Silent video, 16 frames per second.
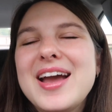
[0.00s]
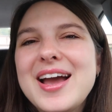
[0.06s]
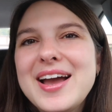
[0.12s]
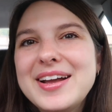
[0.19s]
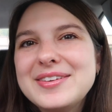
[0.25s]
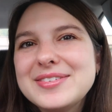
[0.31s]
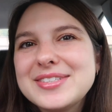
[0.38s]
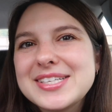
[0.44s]

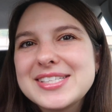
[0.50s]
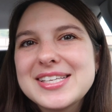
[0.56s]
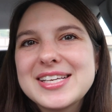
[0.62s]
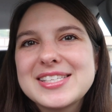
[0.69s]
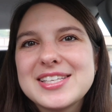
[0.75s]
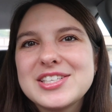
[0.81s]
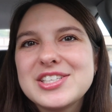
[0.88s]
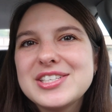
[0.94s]
and it was just like
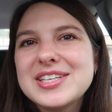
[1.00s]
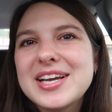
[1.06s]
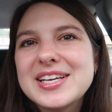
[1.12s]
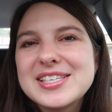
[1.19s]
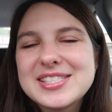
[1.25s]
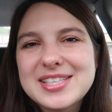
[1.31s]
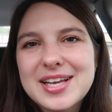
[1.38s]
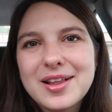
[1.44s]
such a
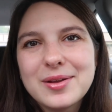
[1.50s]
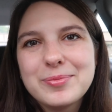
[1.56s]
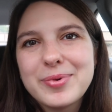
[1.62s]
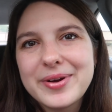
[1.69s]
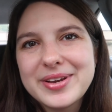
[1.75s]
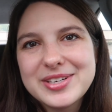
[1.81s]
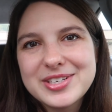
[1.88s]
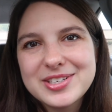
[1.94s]
nice
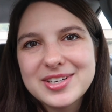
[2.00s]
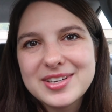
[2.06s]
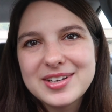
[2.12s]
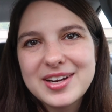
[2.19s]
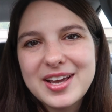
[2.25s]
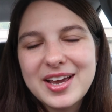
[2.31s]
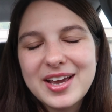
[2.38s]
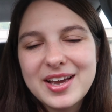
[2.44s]

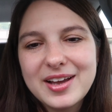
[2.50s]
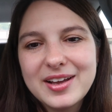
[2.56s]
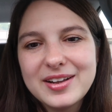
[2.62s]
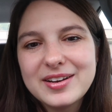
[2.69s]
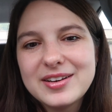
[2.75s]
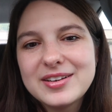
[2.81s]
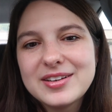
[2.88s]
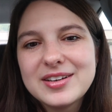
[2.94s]
celebration
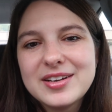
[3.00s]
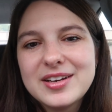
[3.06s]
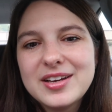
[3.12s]
and